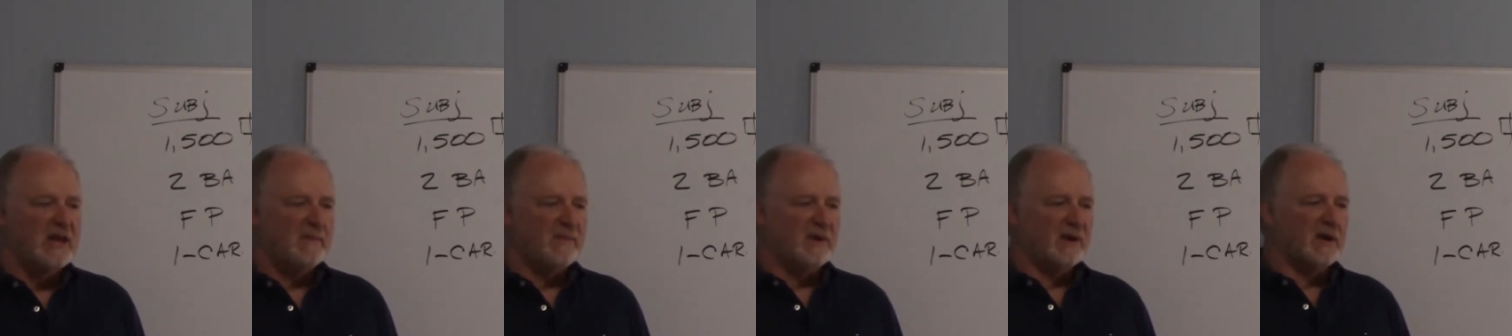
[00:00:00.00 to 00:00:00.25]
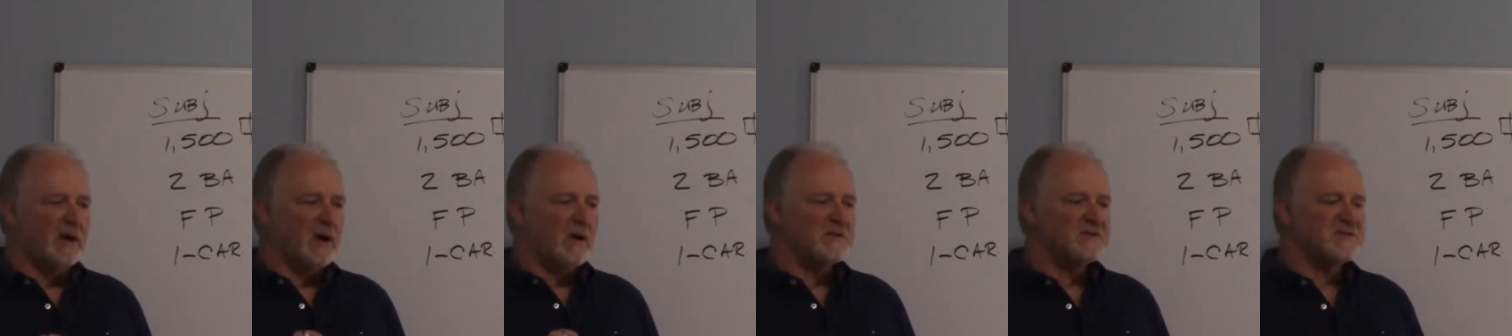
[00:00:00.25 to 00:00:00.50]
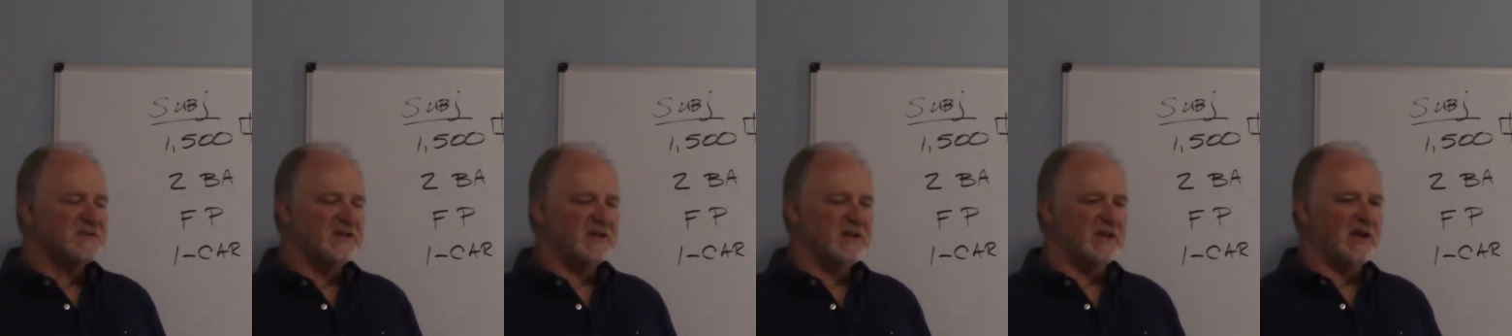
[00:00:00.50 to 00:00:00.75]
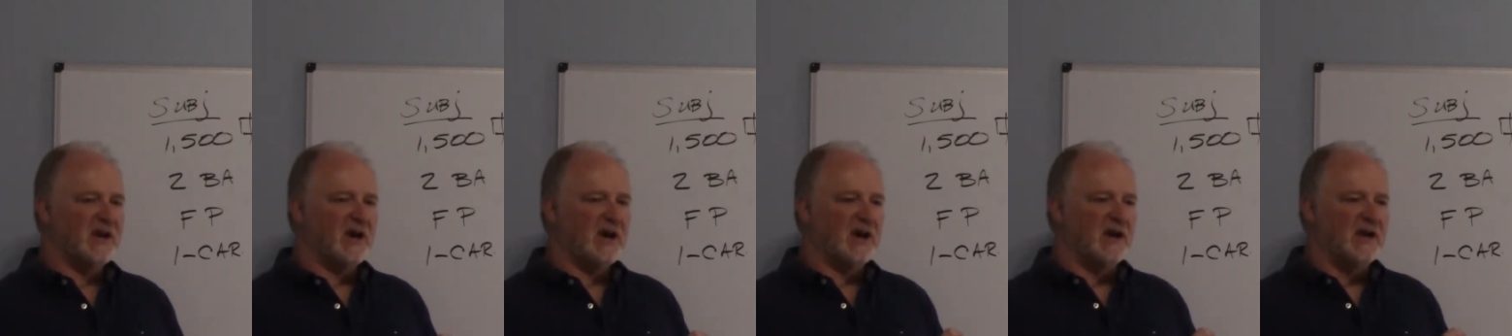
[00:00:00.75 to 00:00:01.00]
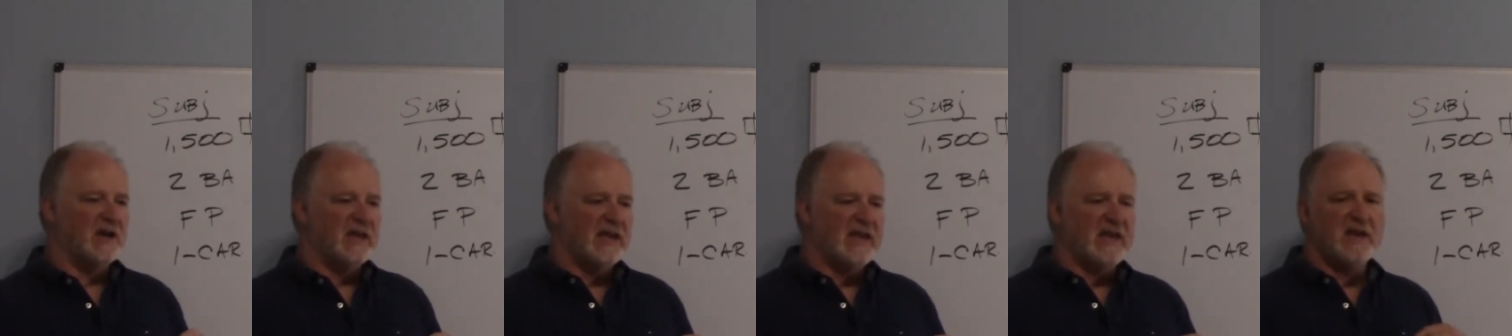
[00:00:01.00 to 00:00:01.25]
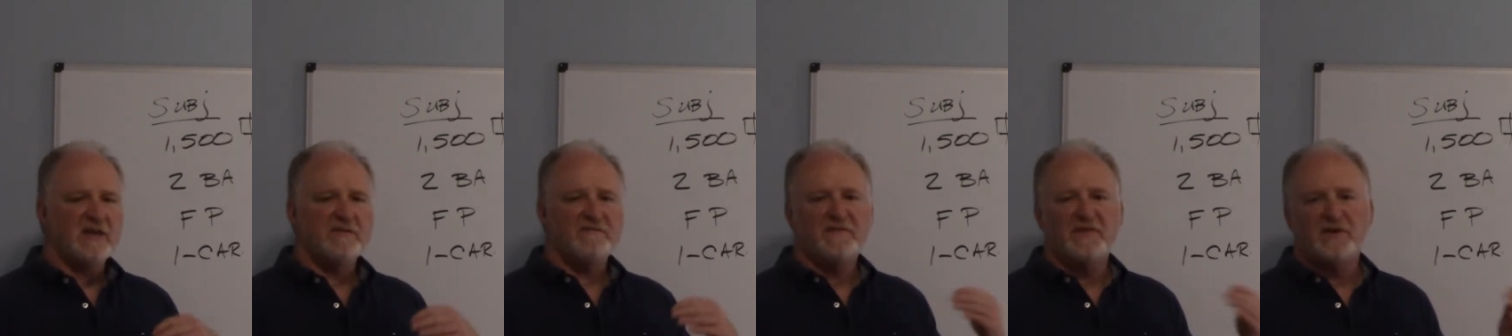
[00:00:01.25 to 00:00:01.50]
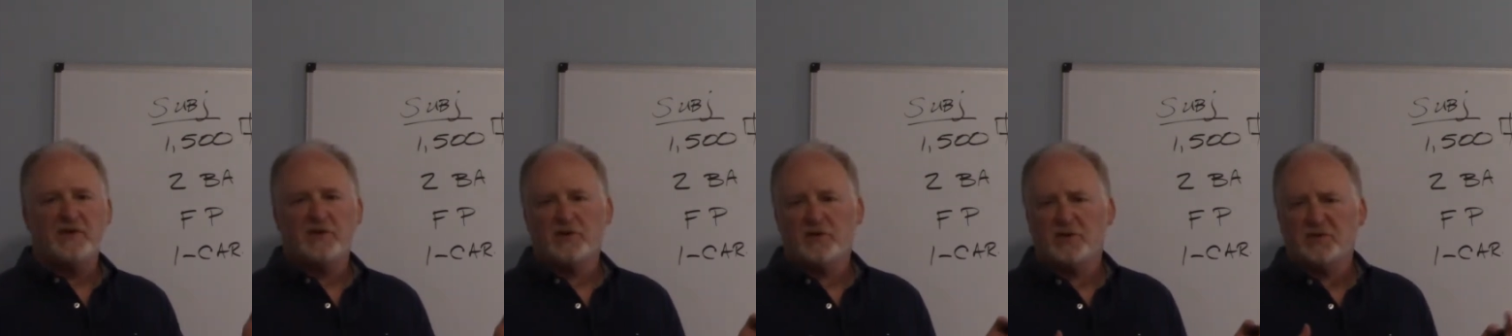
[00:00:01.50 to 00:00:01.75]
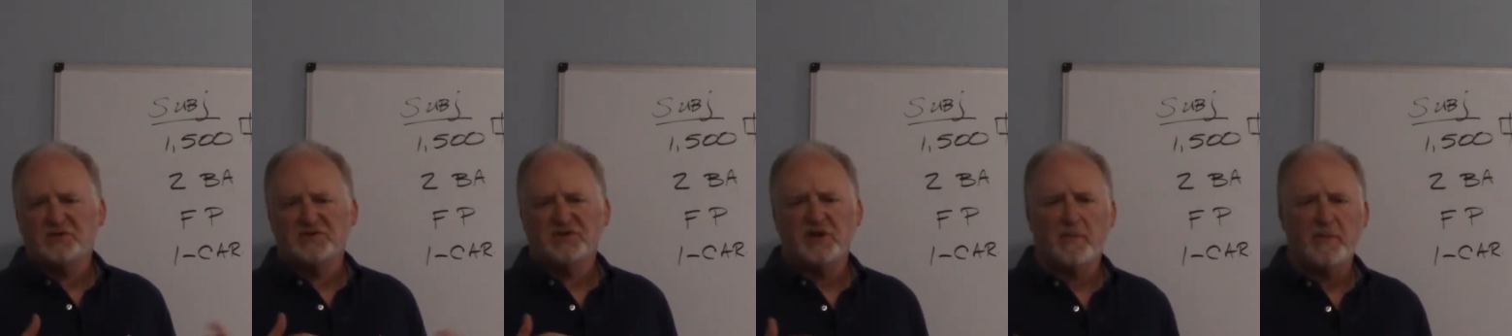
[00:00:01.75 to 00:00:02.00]
because the
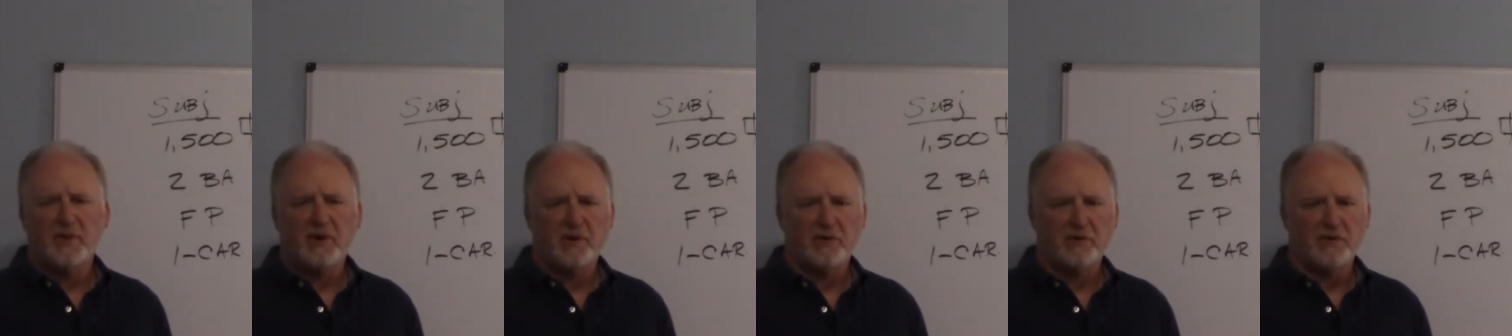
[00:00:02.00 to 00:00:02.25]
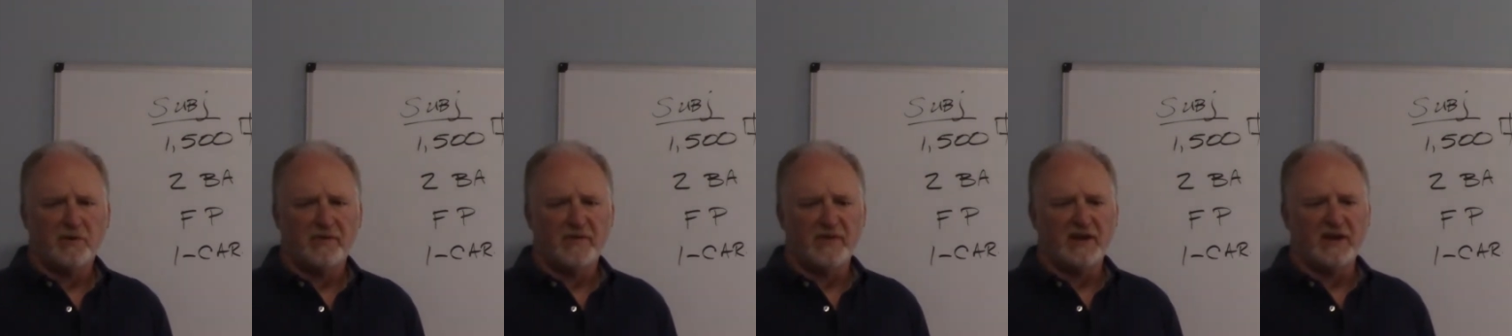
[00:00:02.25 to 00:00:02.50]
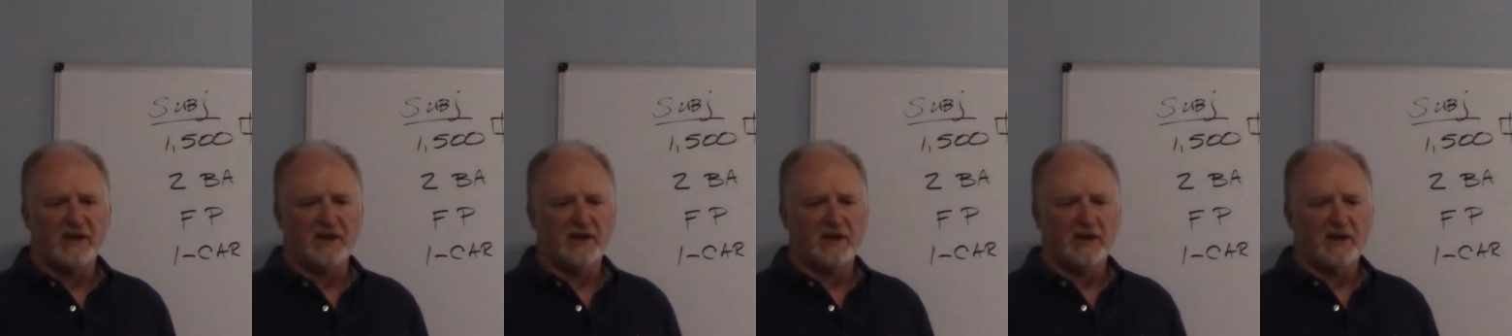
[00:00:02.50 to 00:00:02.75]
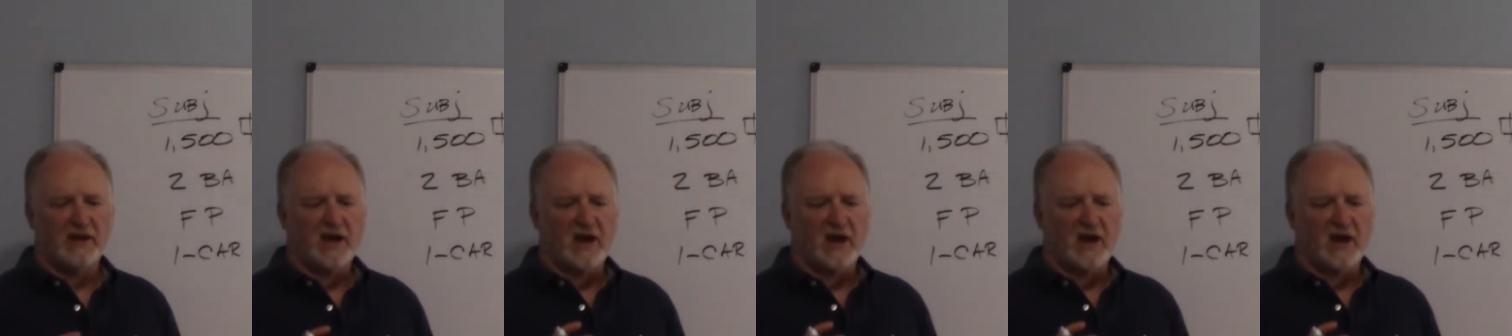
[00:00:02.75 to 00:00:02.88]
inferior-superior thing